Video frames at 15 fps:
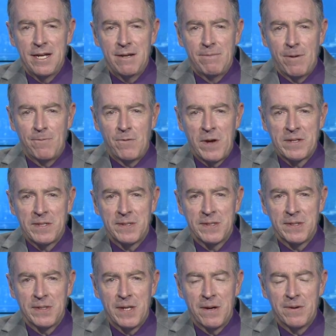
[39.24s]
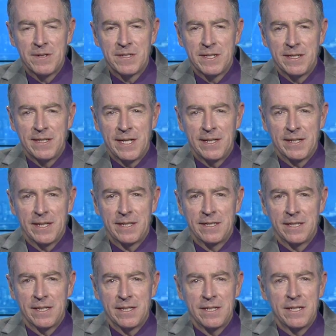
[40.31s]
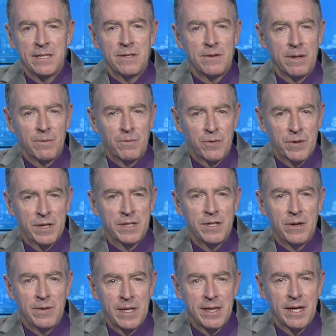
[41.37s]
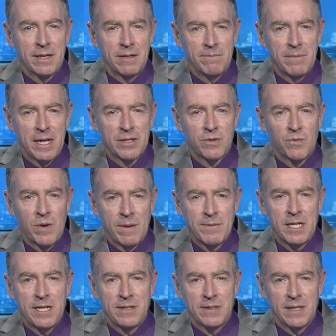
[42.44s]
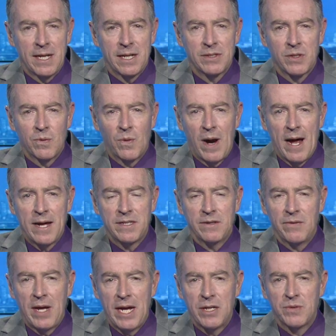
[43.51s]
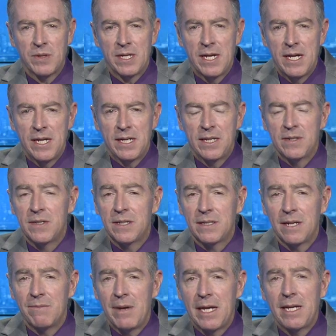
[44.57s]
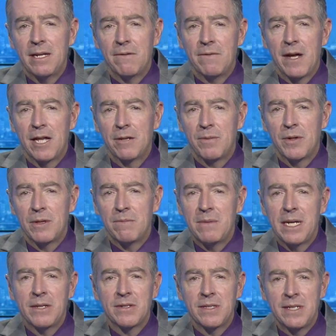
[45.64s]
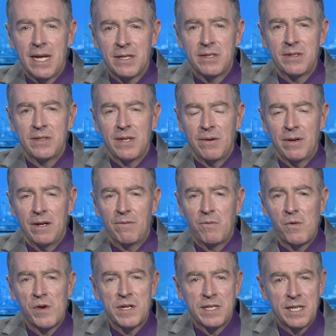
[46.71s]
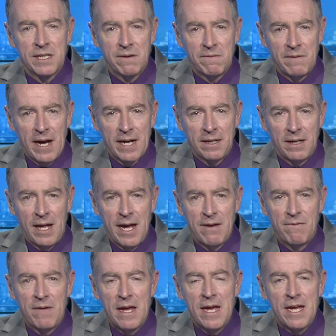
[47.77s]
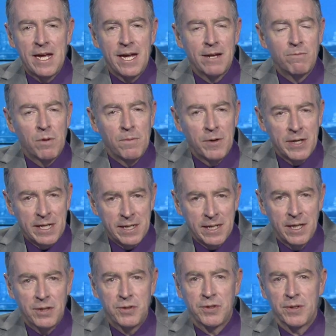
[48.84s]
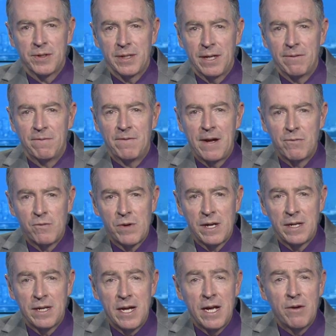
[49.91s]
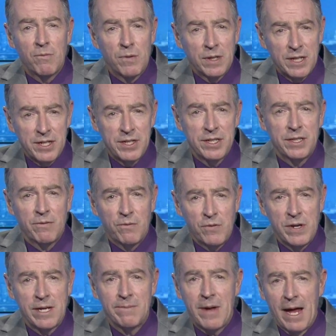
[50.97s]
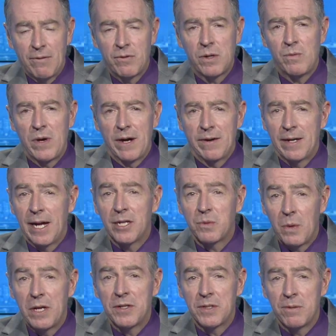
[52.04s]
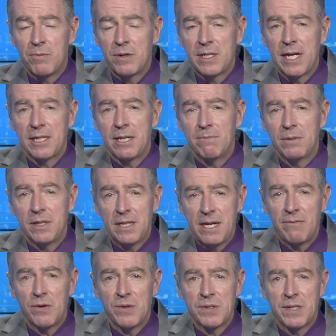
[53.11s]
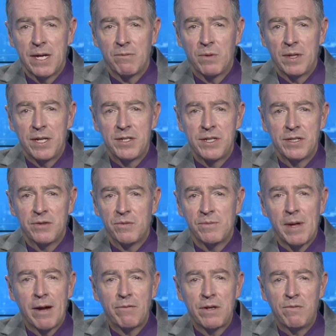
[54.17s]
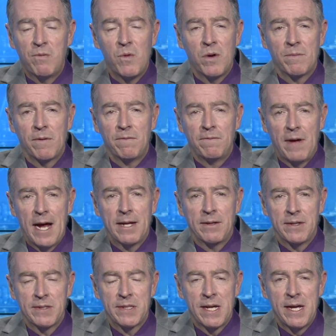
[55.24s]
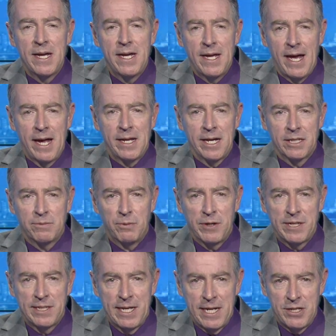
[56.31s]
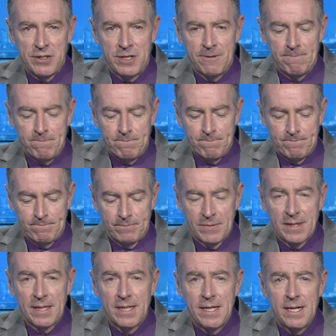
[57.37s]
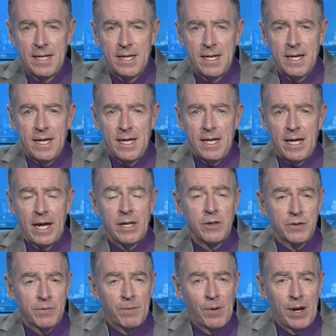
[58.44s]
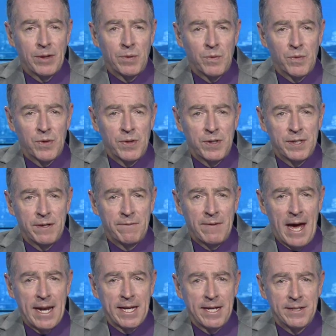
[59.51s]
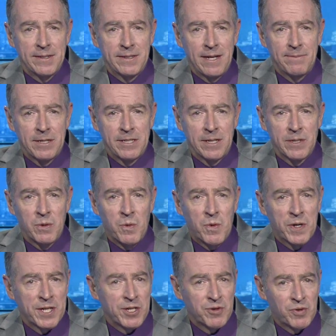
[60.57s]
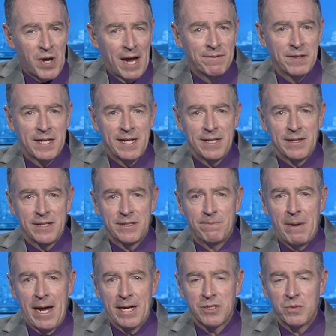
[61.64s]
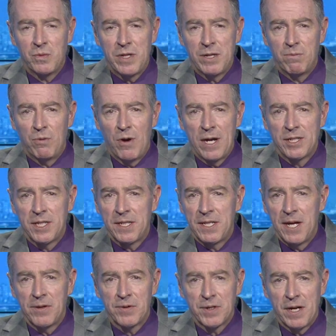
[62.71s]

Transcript: Pope Francis encouraged the delegates to continue their work, knowing that the best remedies against the rise of hatred consist in making available the means necessary for a dignified life, in promoting culture and favoring religious freedom everywhere, as well as in protecting believers and religions from every form of violence and exploitation. In news from around the world, a Vatican summit on organ trafficking this past week brought together